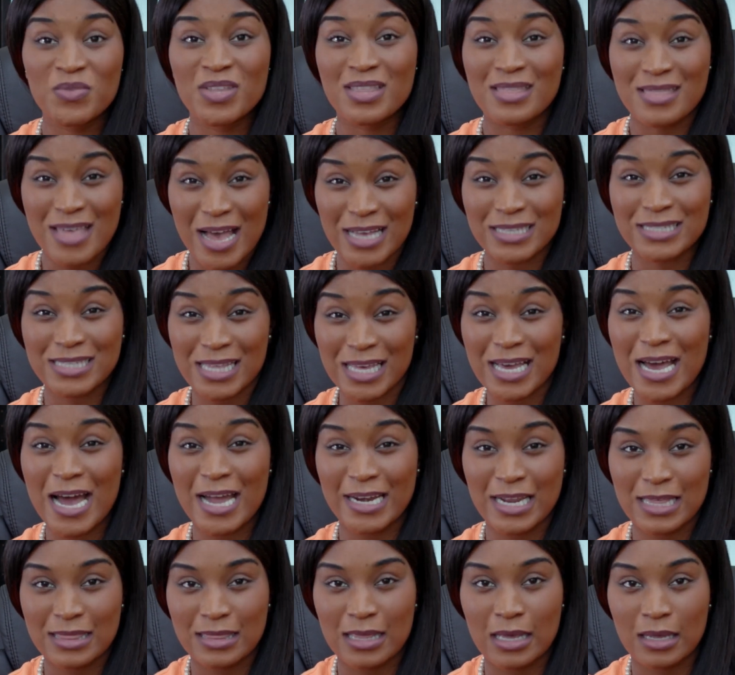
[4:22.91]
That's the
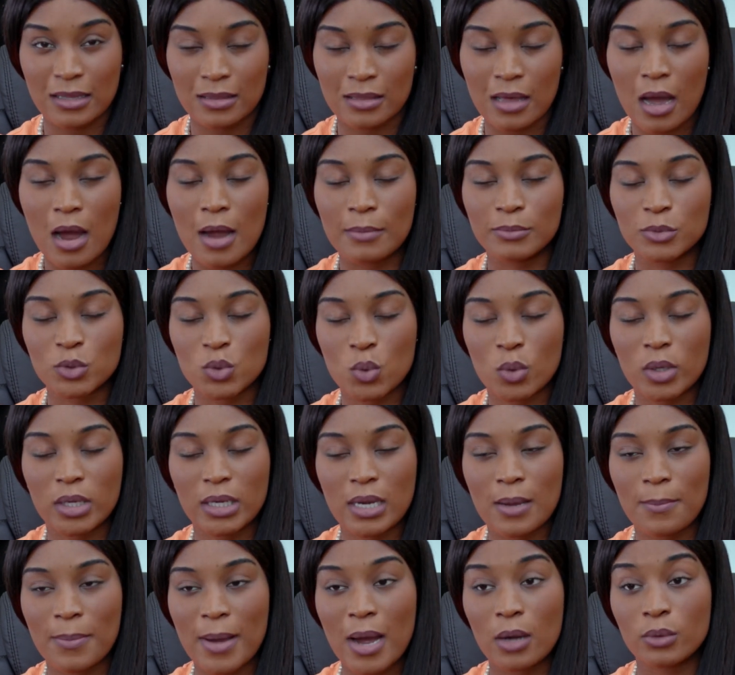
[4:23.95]
kind of thing that I'm talking
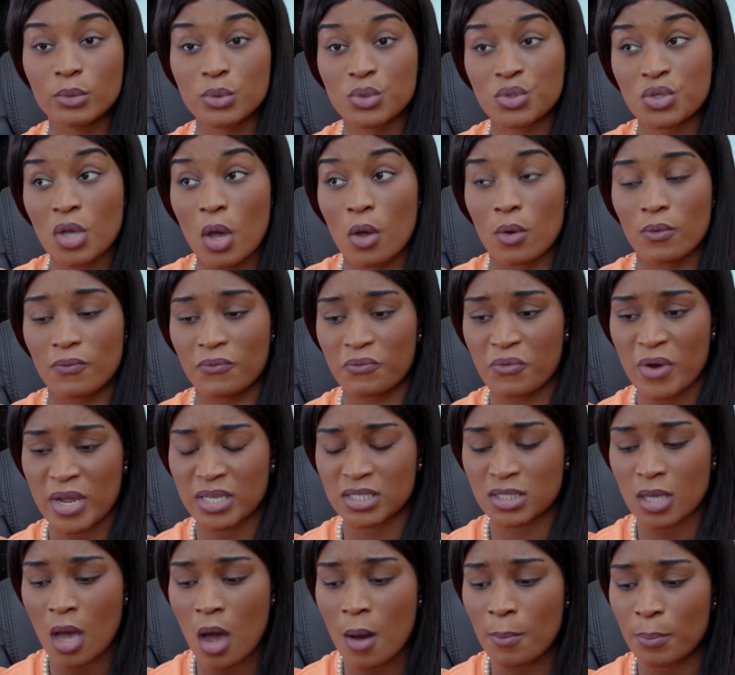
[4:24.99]
about. So, for
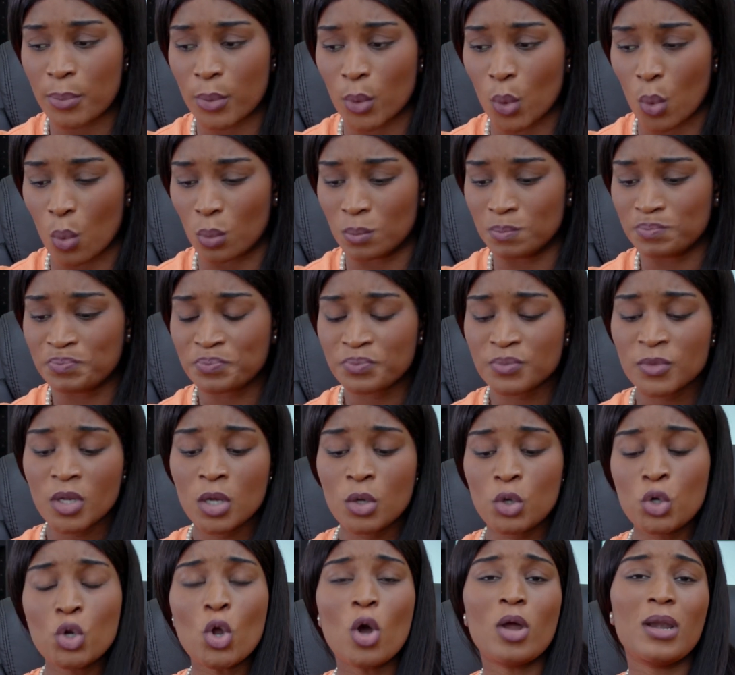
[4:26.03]
example,
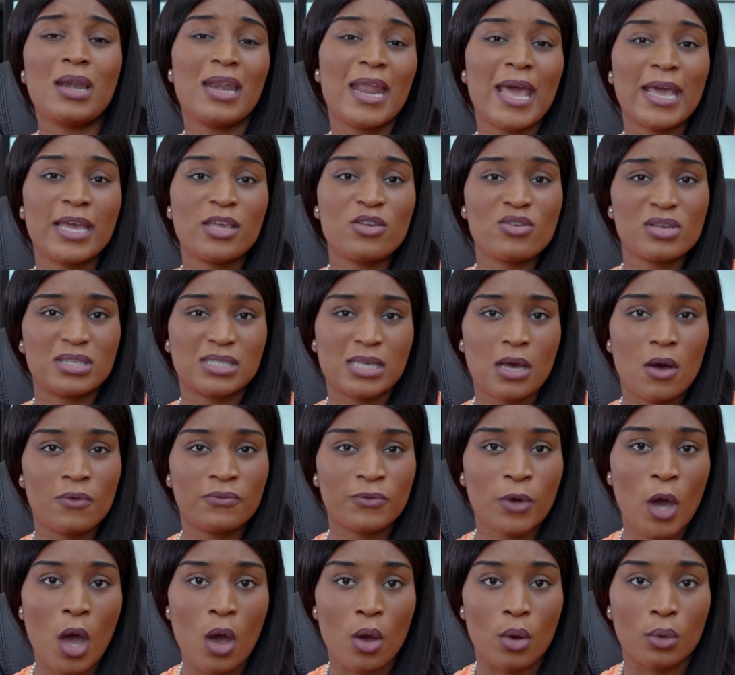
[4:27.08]
not letting yourself
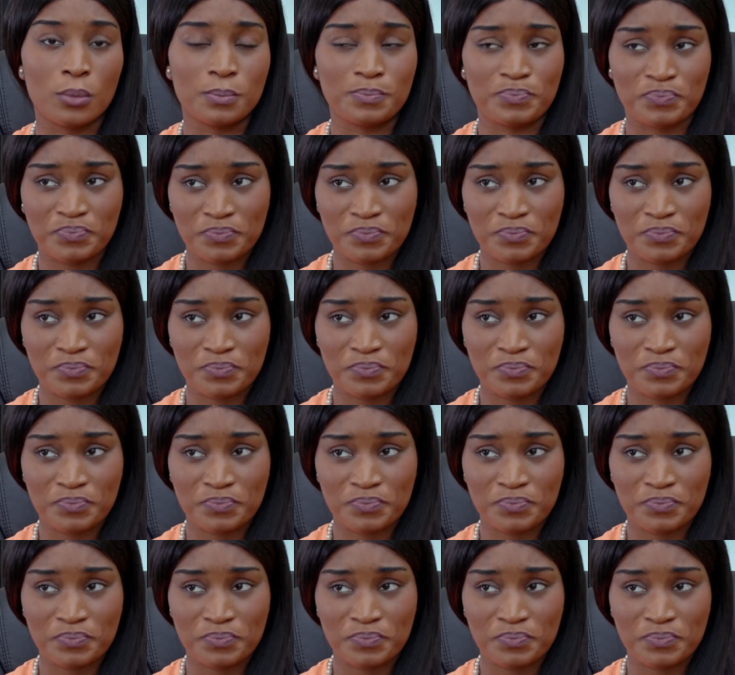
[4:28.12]
go.